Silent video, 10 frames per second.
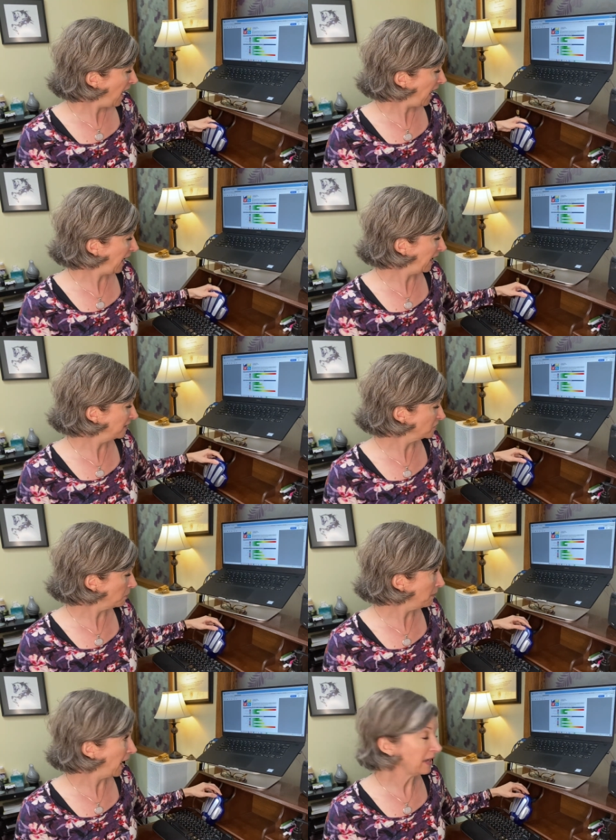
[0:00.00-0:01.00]

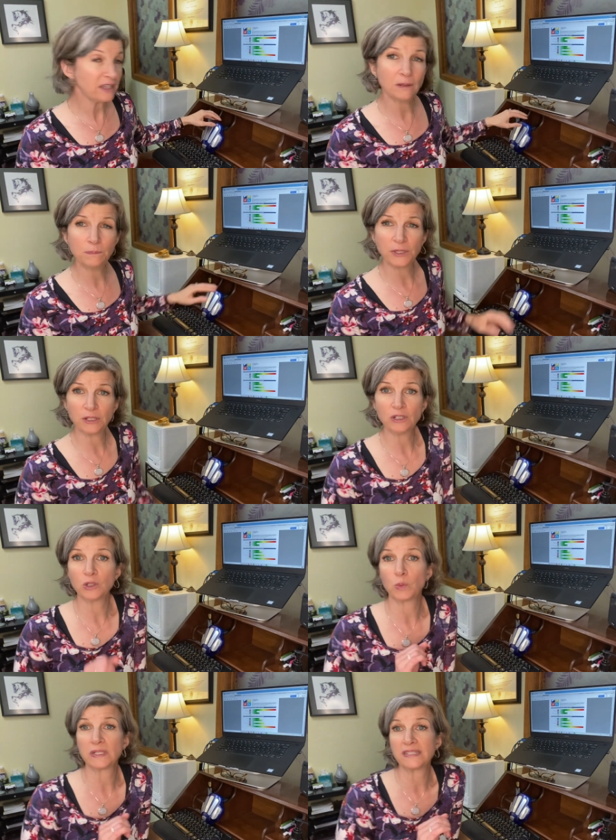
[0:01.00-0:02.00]
and my computer will